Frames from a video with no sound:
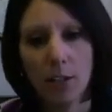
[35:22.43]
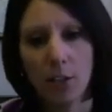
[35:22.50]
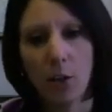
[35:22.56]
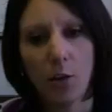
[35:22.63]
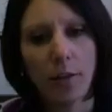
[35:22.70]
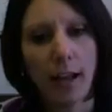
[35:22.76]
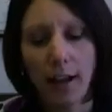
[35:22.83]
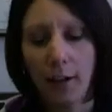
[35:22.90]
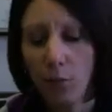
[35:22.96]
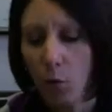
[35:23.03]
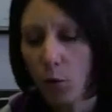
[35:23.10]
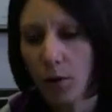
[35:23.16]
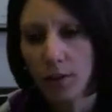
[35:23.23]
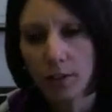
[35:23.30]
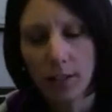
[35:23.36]
so that, of
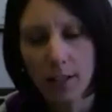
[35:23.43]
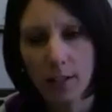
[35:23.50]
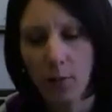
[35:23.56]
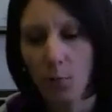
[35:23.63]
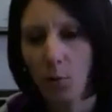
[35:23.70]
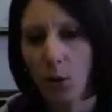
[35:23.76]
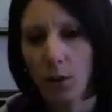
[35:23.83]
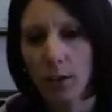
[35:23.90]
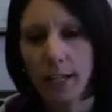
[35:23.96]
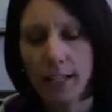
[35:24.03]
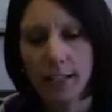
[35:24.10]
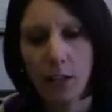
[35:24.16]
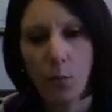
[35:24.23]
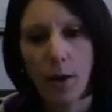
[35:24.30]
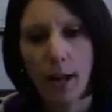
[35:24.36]
course, is a real
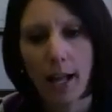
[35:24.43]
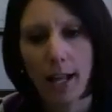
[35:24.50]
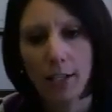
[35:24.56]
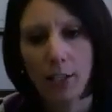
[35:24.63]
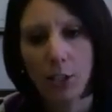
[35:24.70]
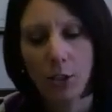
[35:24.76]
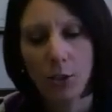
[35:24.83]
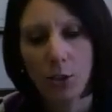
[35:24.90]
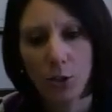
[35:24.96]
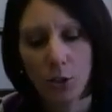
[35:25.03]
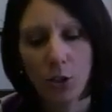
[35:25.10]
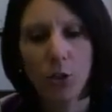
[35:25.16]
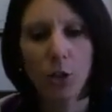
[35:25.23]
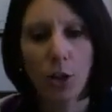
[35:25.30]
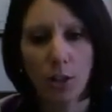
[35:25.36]
easy way to, to
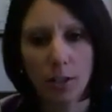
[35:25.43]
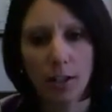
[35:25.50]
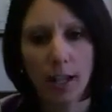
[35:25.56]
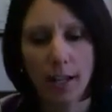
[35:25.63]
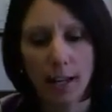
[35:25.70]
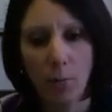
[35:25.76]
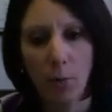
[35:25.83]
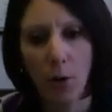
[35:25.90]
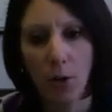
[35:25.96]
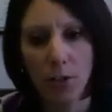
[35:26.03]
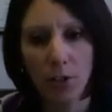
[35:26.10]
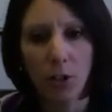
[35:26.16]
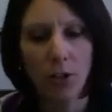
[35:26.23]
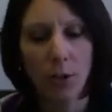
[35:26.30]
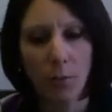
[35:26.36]
start that networking,
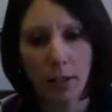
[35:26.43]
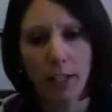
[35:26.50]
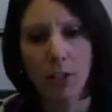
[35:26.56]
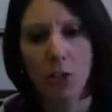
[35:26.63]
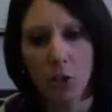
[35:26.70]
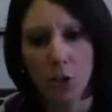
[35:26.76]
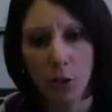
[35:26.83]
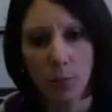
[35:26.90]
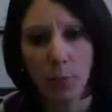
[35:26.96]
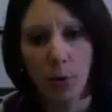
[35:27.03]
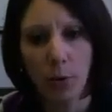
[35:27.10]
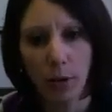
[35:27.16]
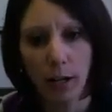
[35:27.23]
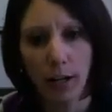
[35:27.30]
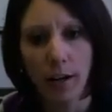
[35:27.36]
start that relationship
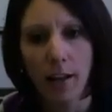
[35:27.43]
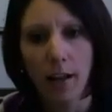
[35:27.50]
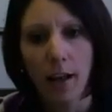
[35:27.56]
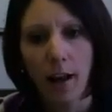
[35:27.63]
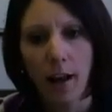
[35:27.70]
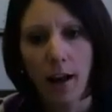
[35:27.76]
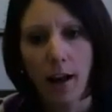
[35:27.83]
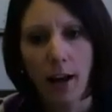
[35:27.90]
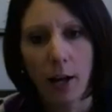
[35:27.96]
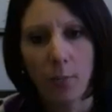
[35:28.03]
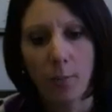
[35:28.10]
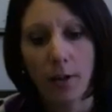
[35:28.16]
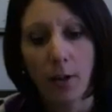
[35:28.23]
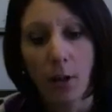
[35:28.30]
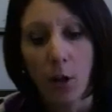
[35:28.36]
building.
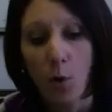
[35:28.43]
Um,